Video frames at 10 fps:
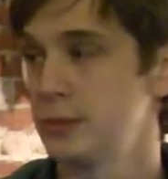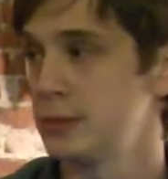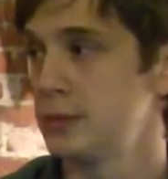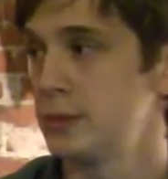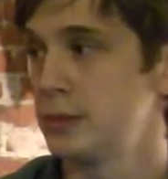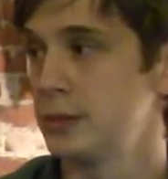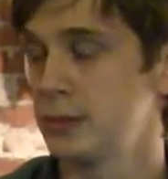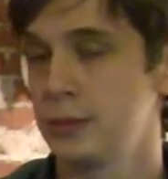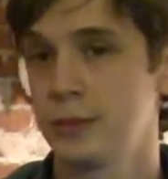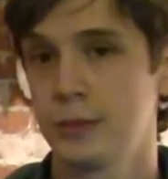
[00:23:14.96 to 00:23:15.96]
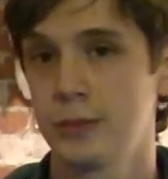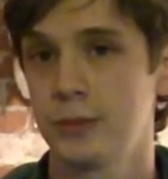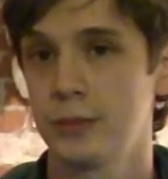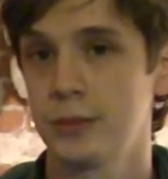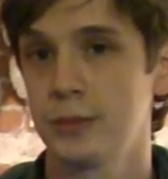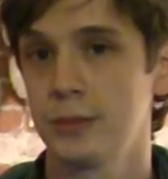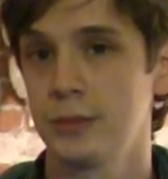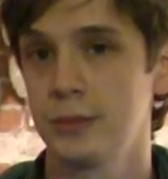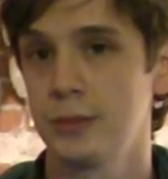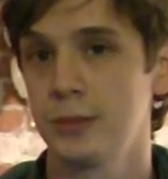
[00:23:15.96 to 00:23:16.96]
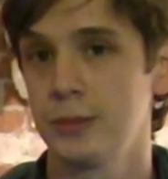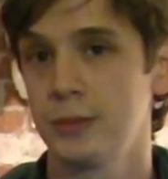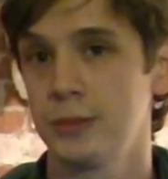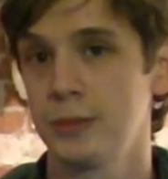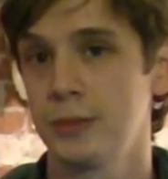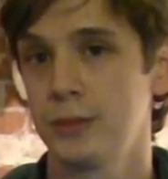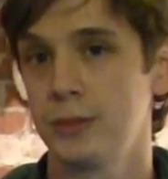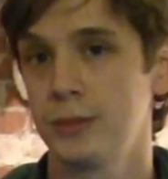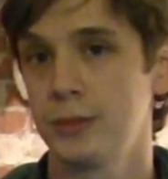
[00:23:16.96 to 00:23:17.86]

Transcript: (not speaking)